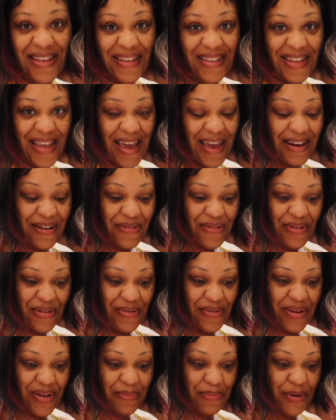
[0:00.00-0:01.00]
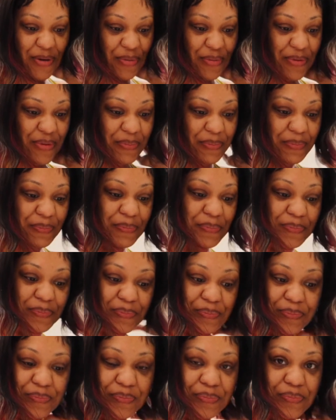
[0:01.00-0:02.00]
Cause I don't know what I'm doing.
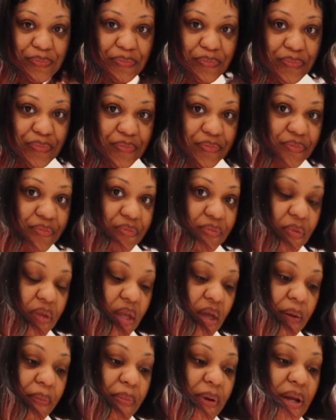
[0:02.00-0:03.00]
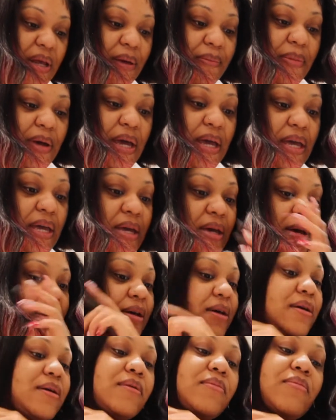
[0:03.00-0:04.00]
But I might,
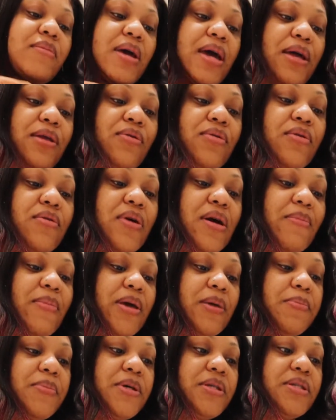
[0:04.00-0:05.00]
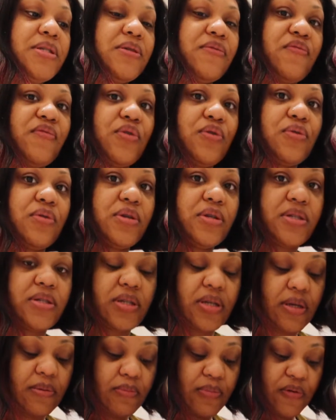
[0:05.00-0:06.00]
um, I don't know, I might put some rollers
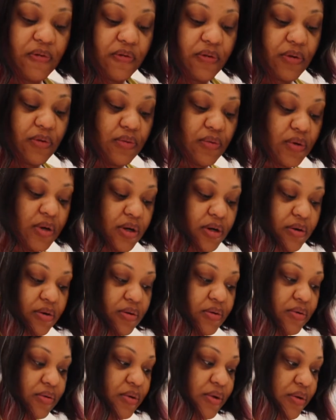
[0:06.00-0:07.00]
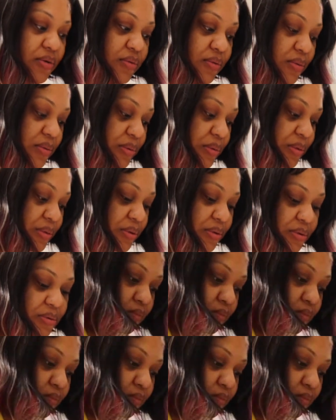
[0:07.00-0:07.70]
in before work. Who knows?